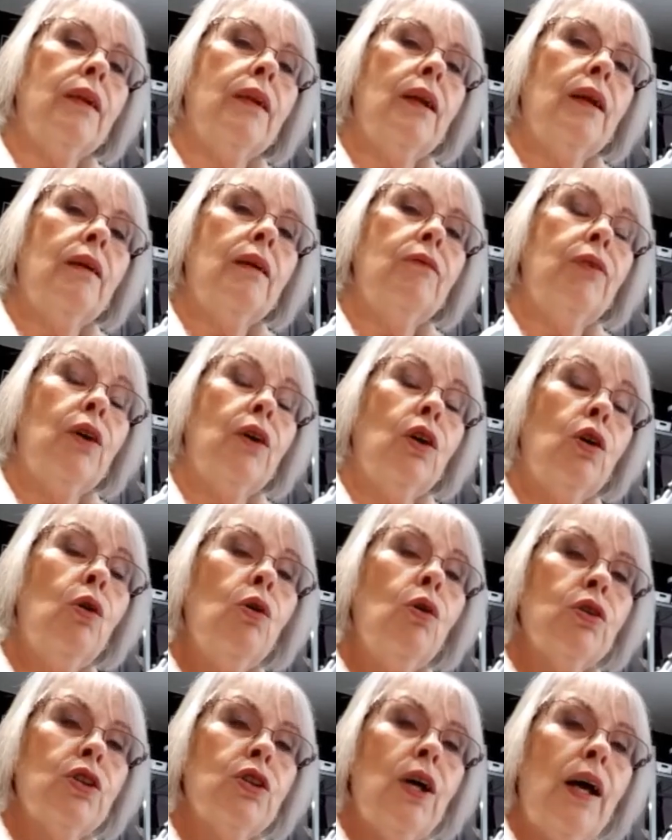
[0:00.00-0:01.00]
for a
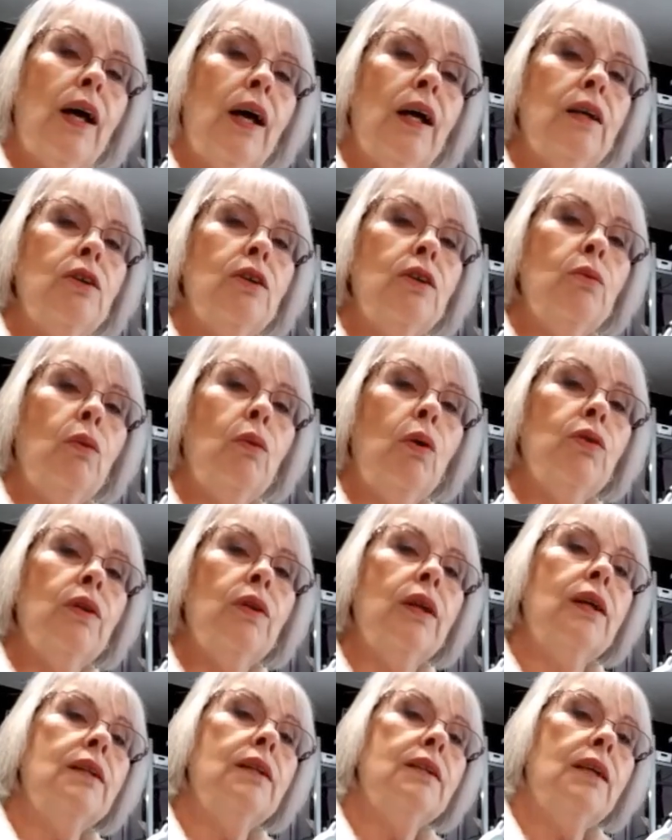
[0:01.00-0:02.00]
coarse hair, you want
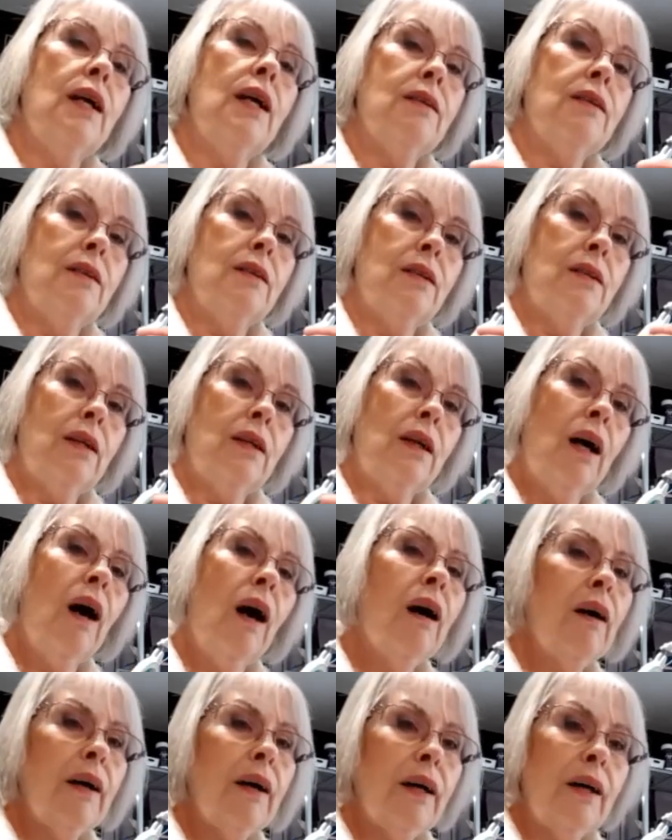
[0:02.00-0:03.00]
the intensity
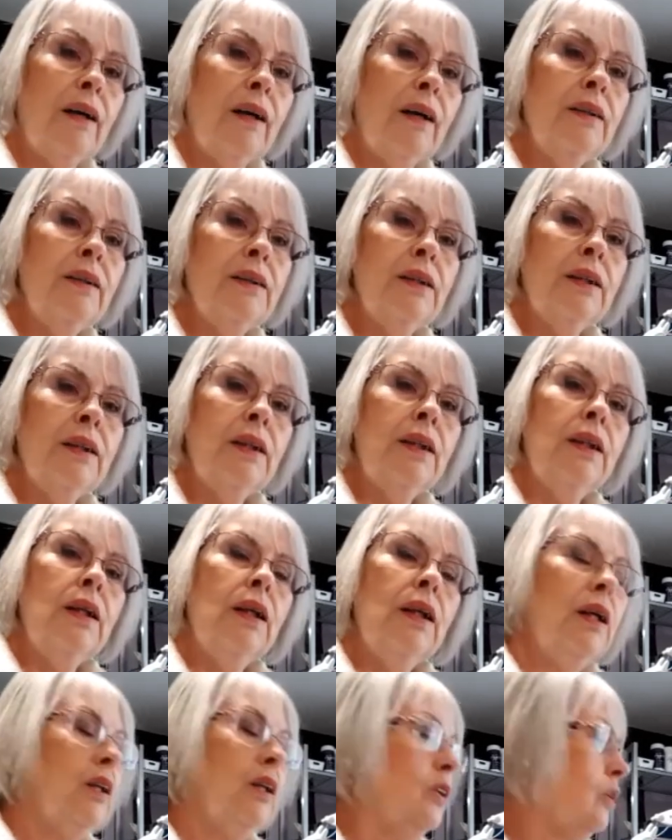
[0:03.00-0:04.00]
higher.
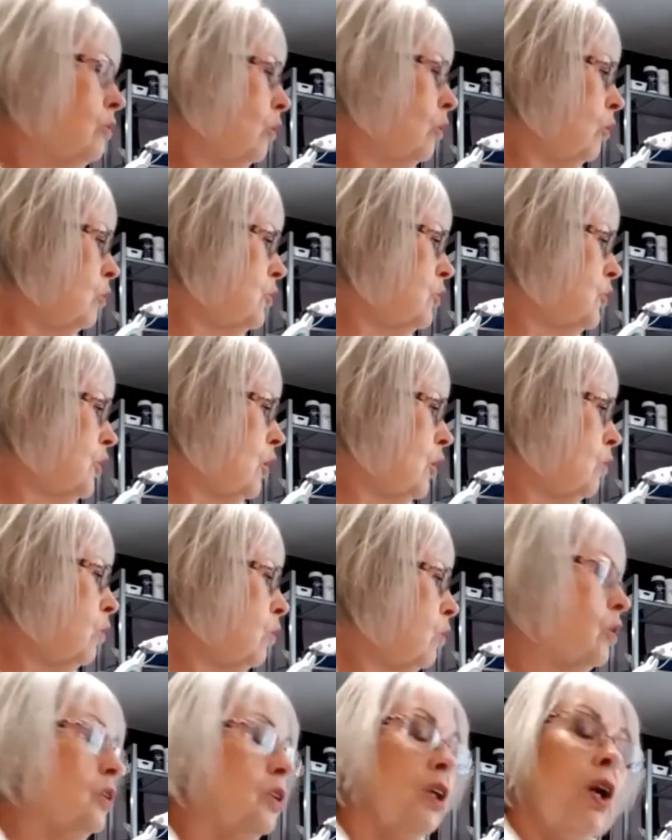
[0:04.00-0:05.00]
You also
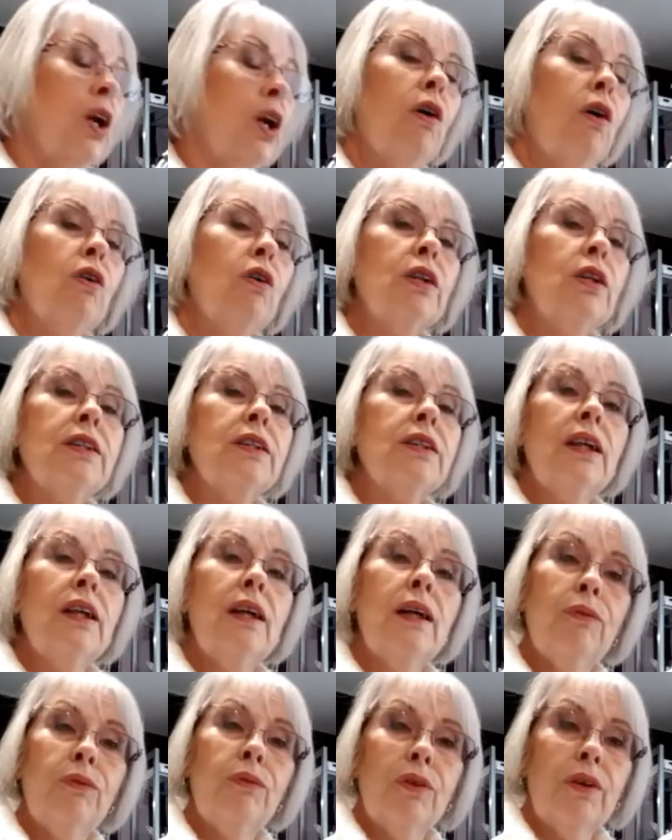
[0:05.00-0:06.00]
want a longer
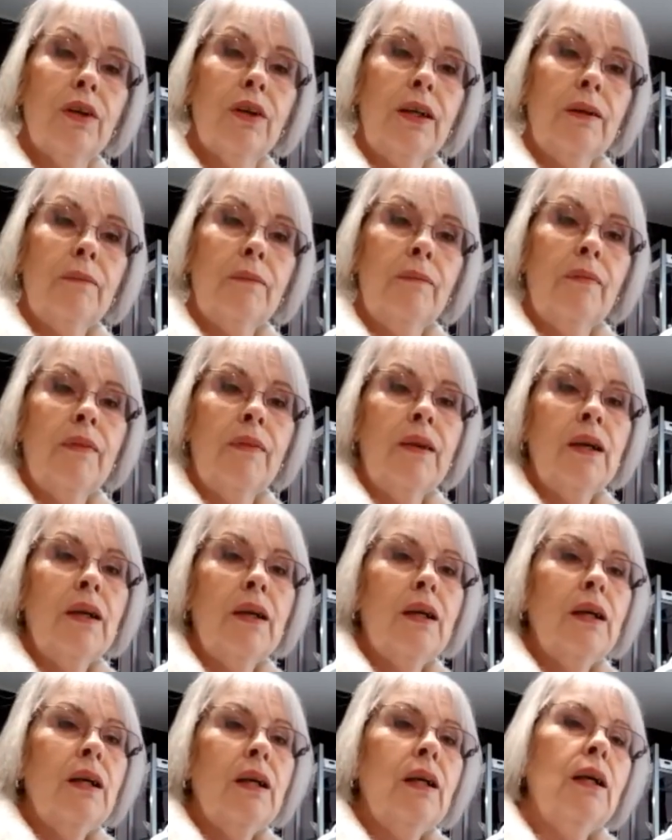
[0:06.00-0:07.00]
delivery.
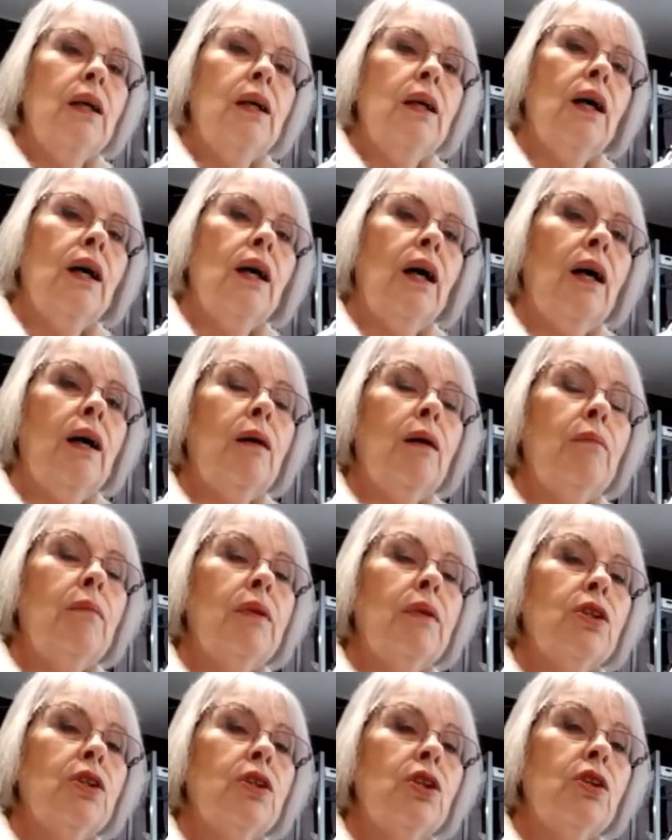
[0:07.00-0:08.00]

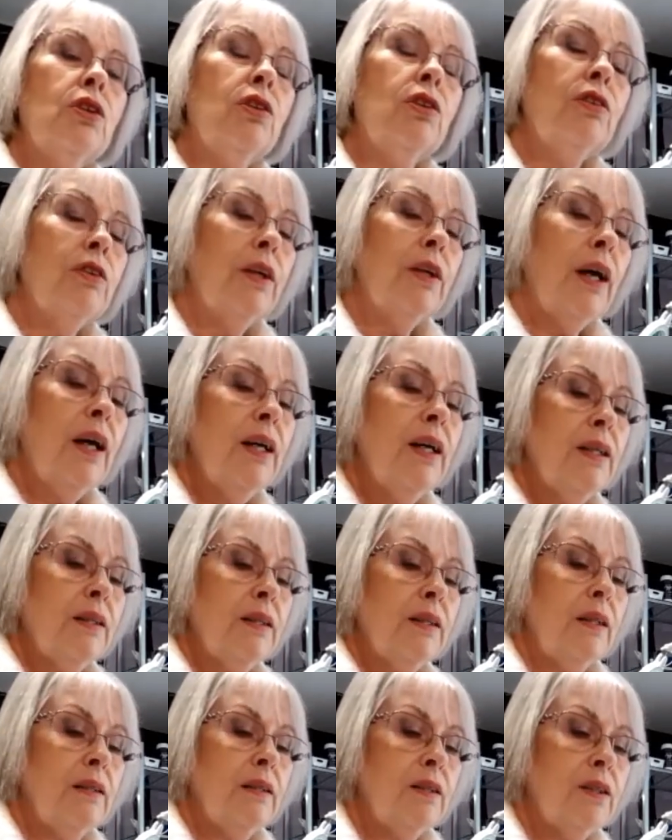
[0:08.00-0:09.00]
To create
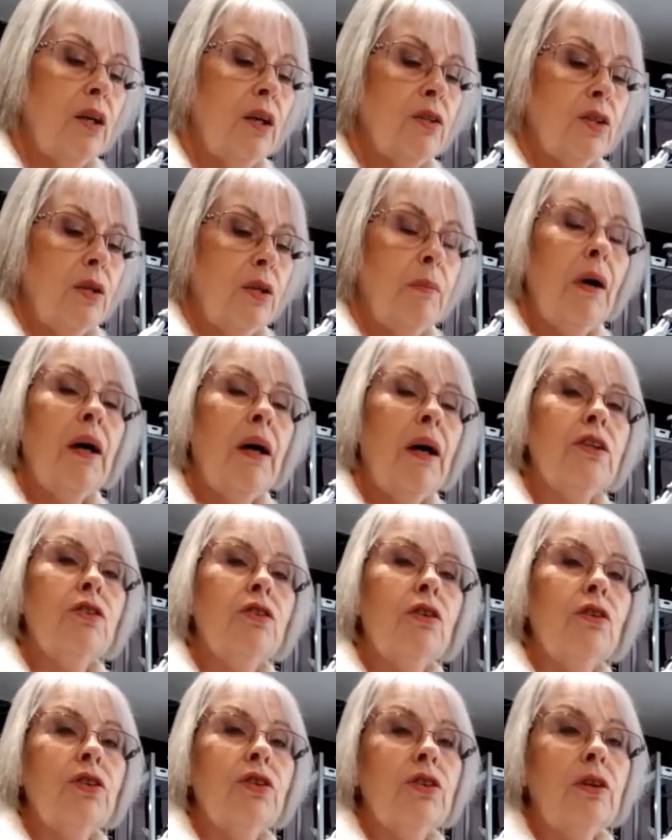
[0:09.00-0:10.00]
sodium
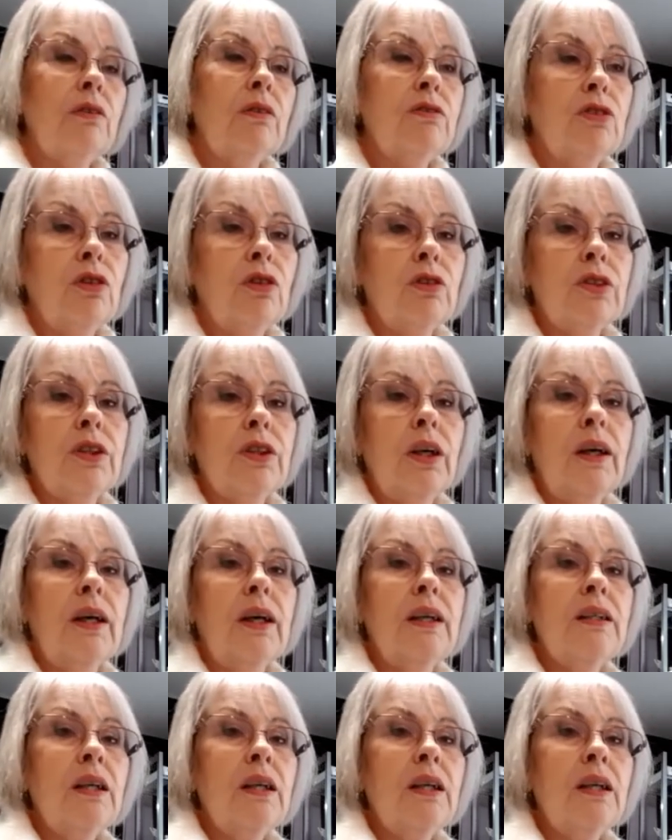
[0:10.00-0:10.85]
hydroxide,